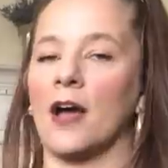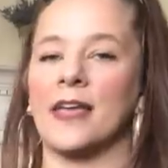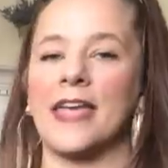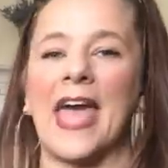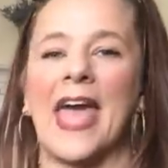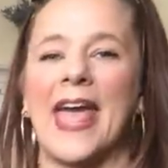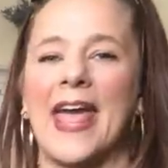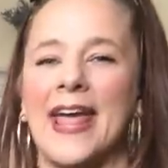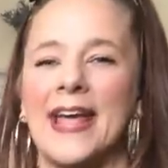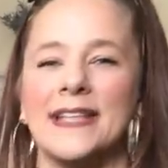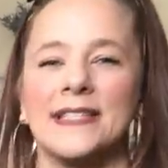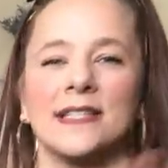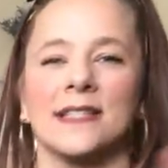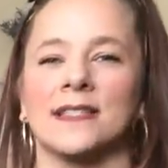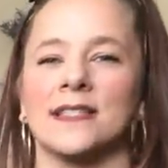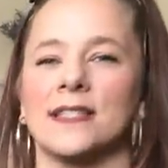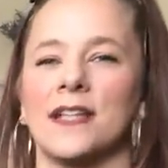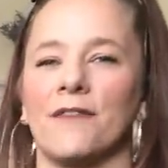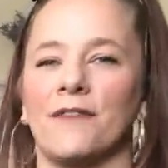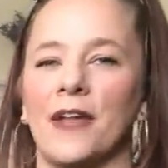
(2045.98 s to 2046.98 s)
Cakes
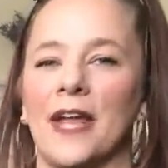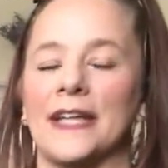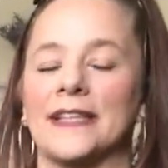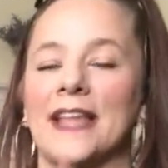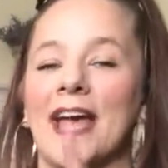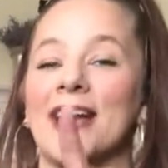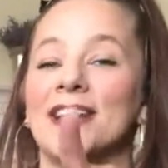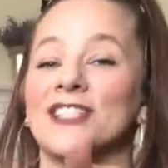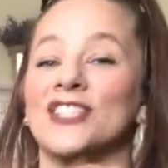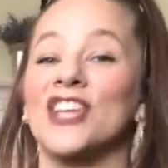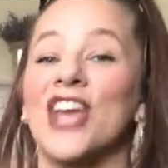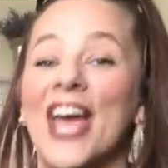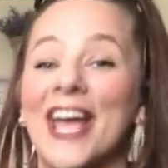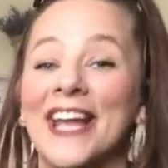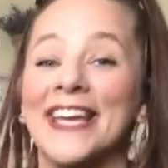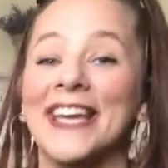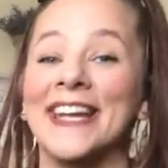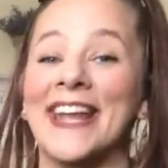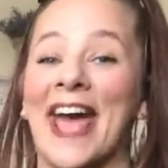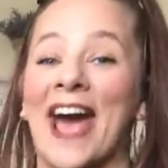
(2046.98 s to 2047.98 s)
and stuff like that.
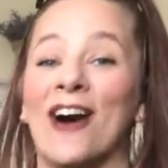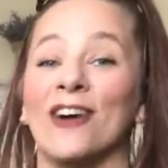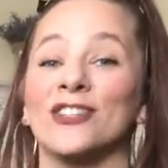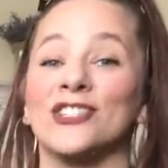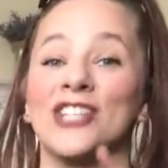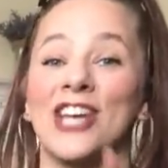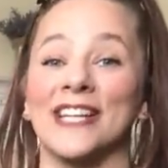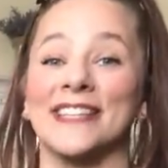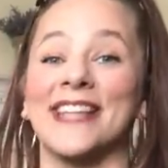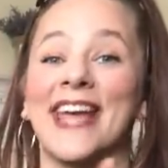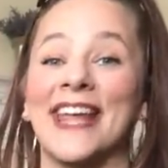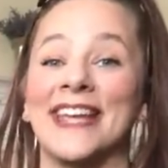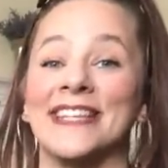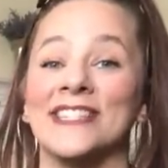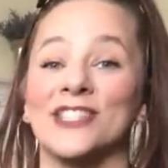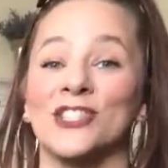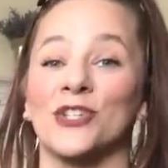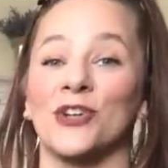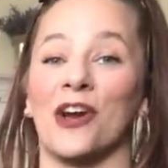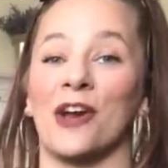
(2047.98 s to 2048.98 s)
Check it out. Check that
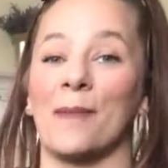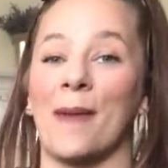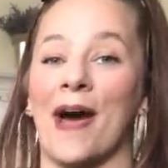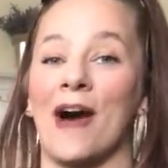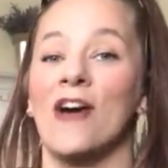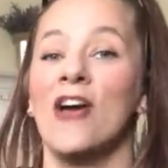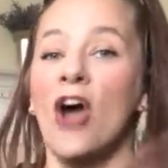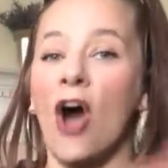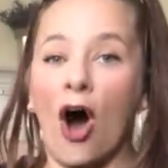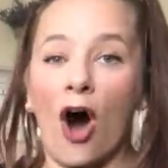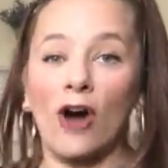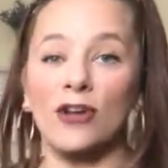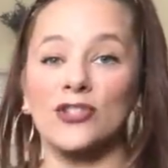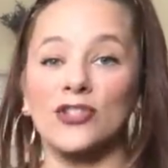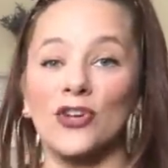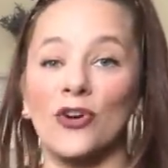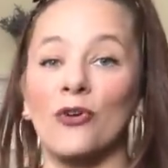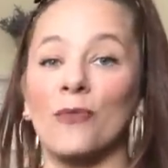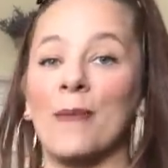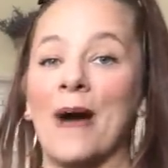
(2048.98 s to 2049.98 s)
Instagram out.
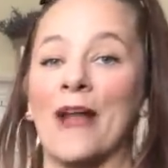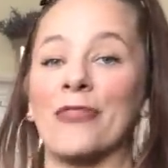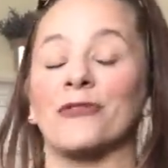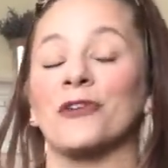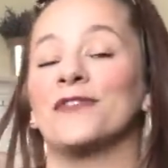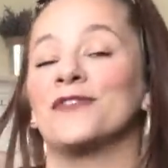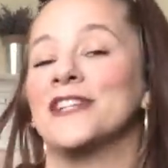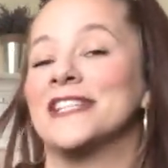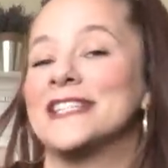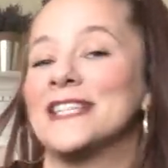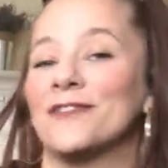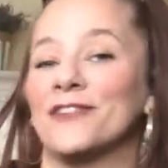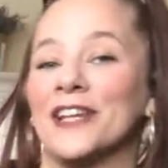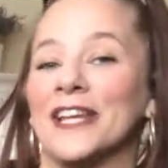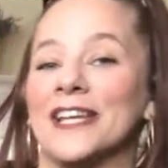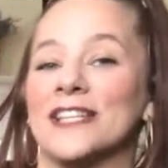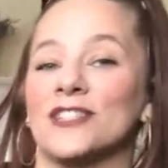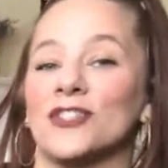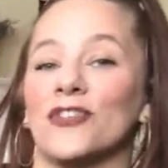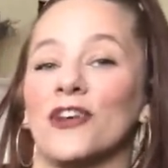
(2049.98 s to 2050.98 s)
Also, my Thrifty
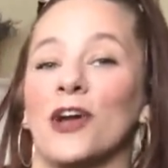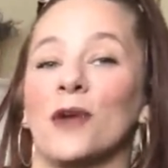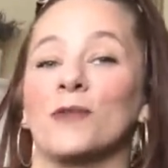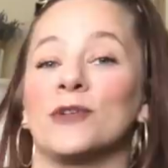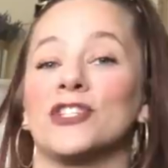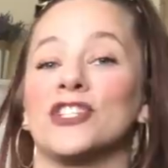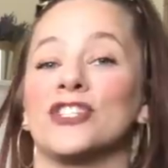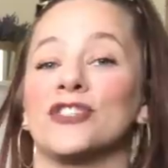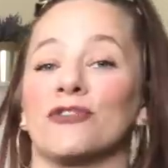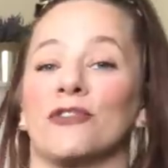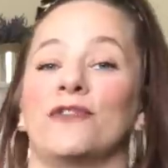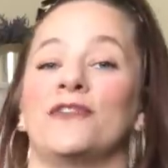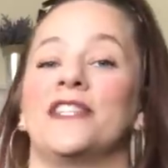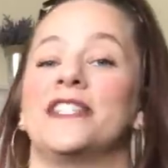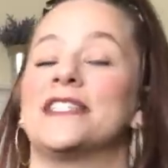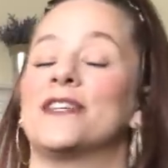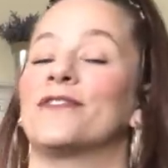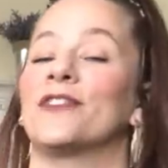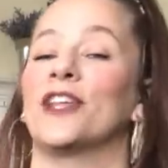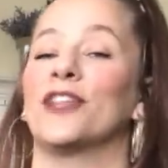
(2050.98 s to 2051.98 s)
Tiffany Instagram, which is
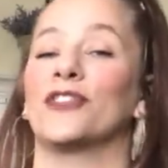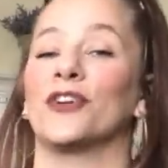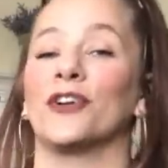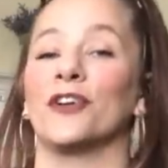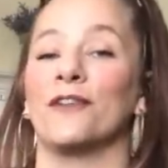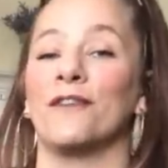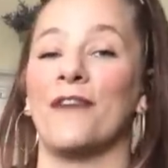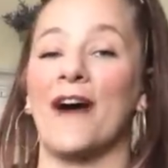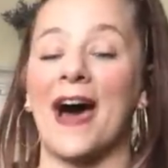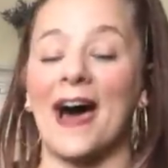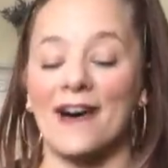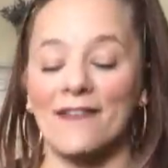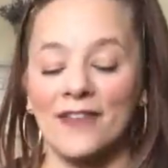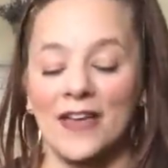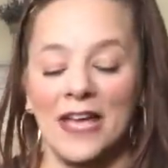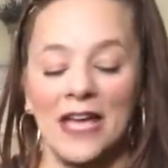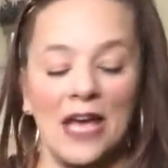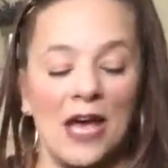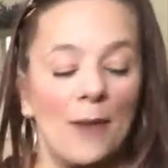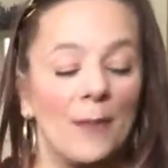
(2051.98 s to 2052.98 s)
ThriftyTiffany35.
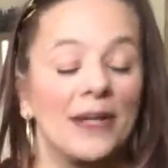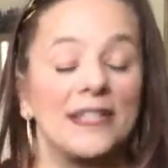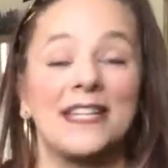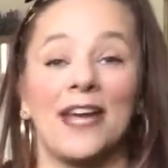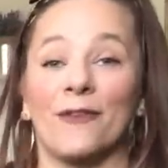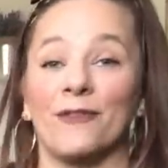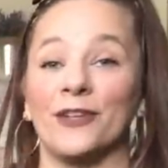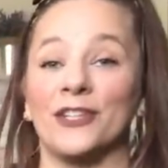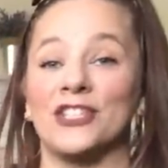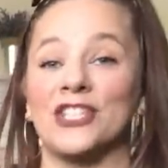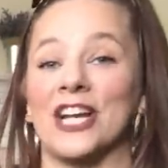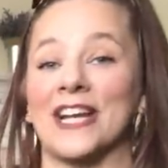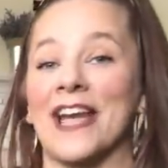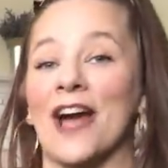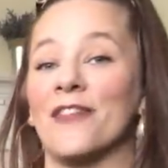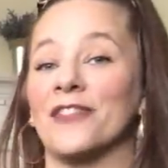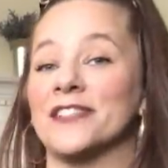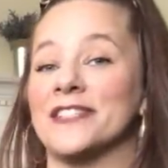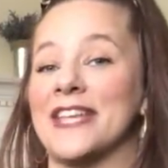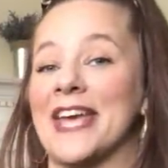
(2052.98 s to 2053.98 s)
But definitely check
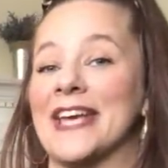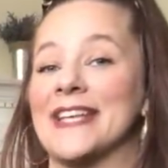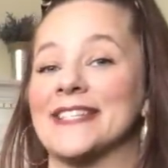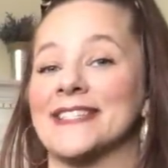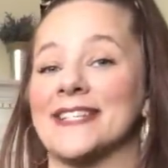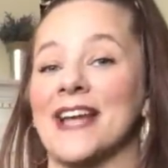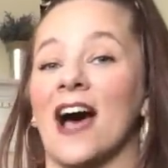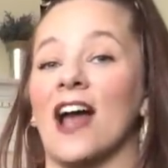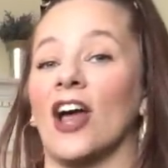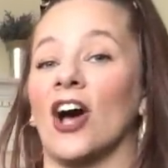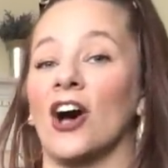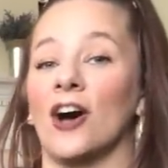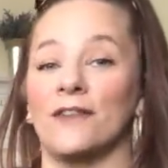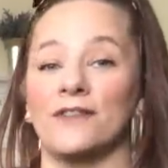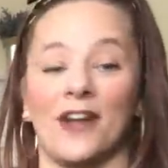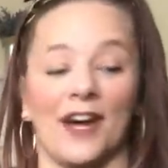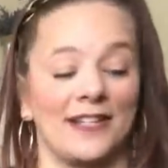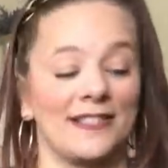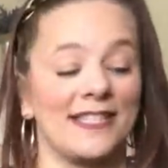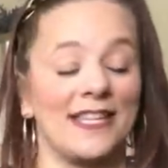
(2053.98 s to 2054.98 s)
out the
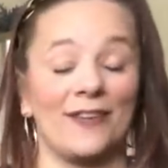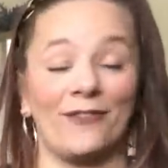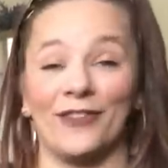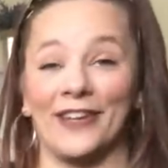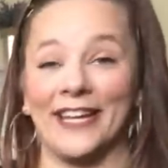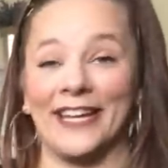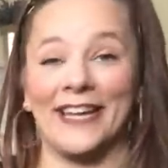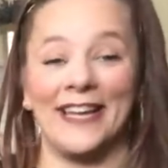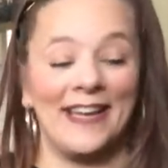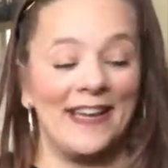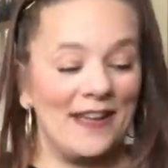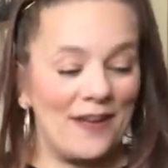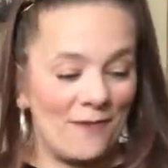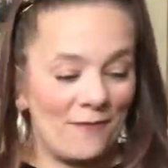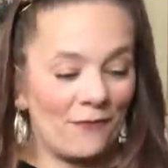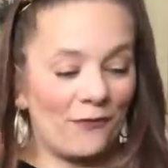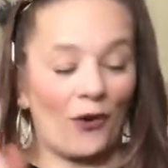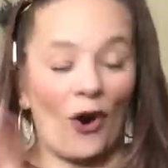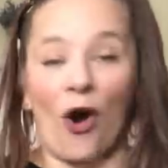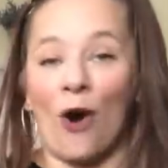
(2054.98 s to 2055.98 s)
taste.of.tiffany
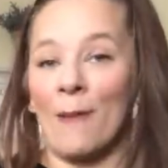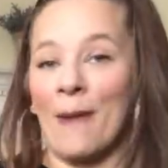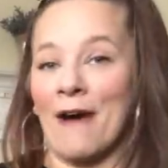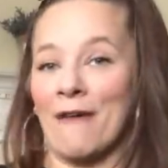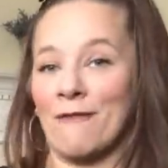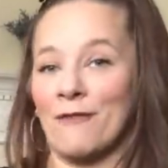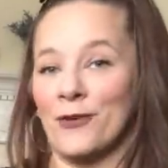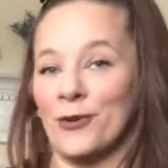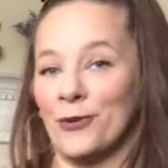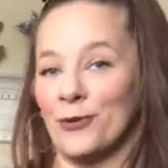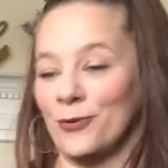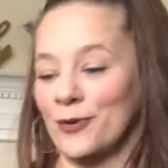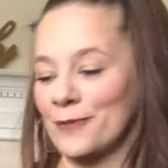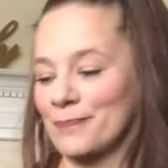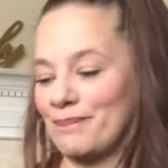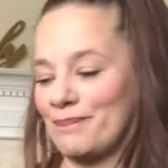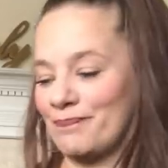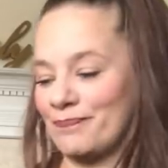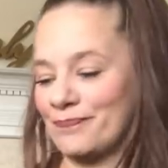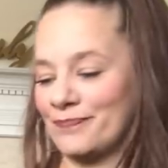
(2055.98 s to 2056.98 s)
for all my
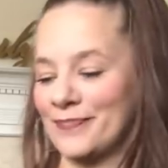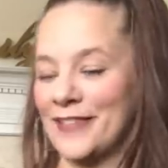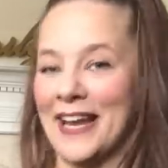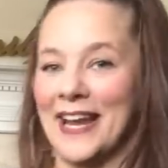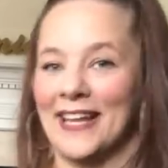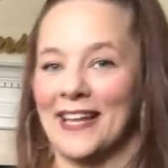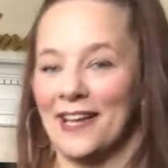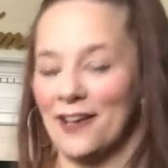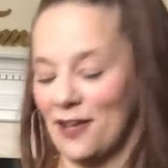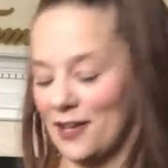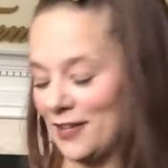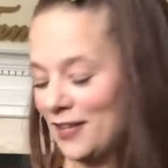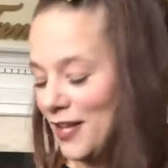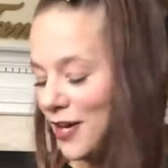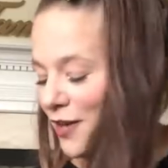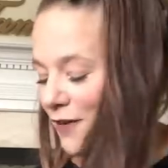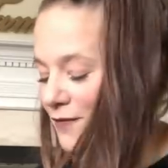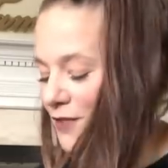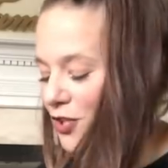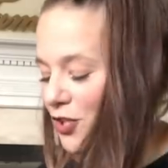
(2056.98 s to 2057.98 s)
food that I
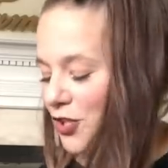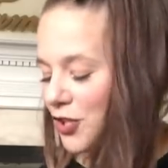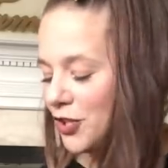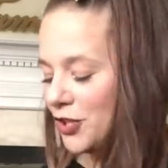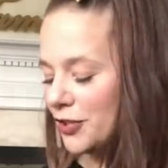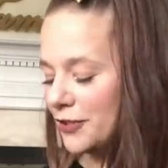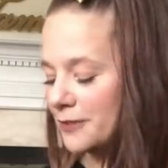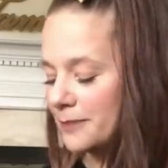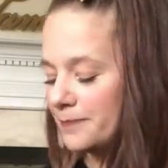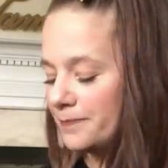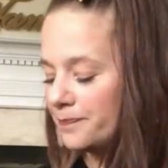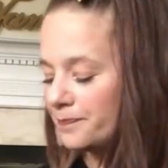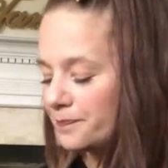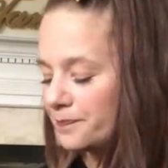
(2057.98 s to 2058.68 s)
love to cook.